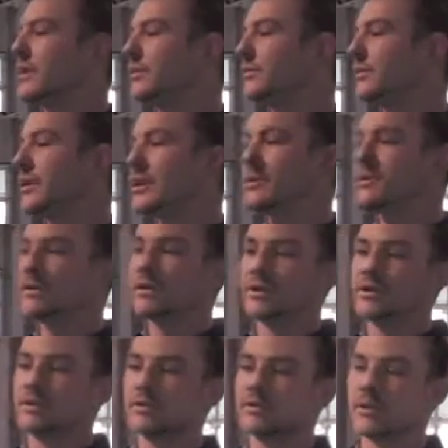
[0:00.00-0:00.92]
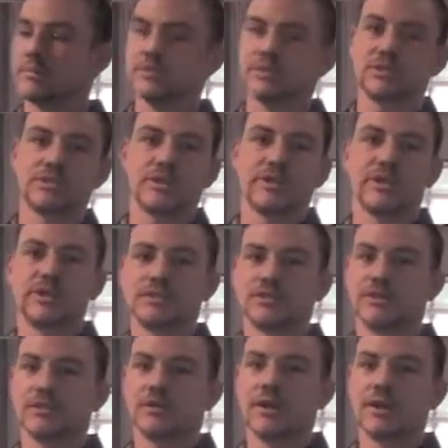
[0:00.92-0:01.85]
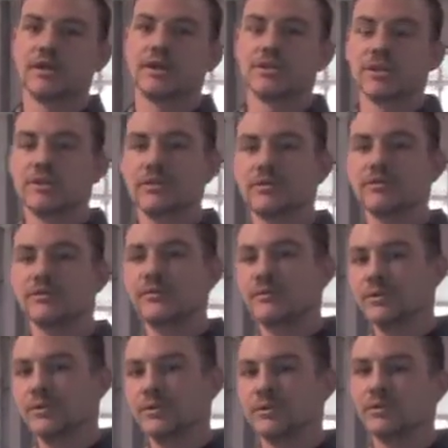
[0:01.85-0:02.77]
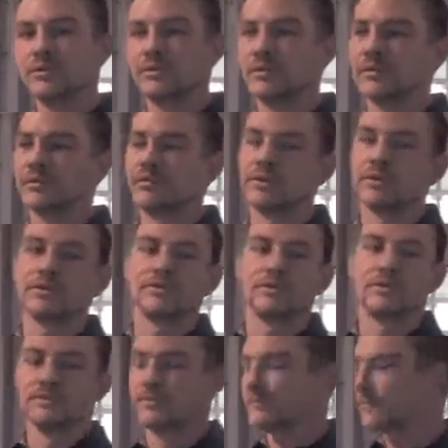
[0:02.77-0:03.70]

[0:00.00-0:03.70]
and today I'm going to demonstrate and show you how to check all the fluids in your vehicle.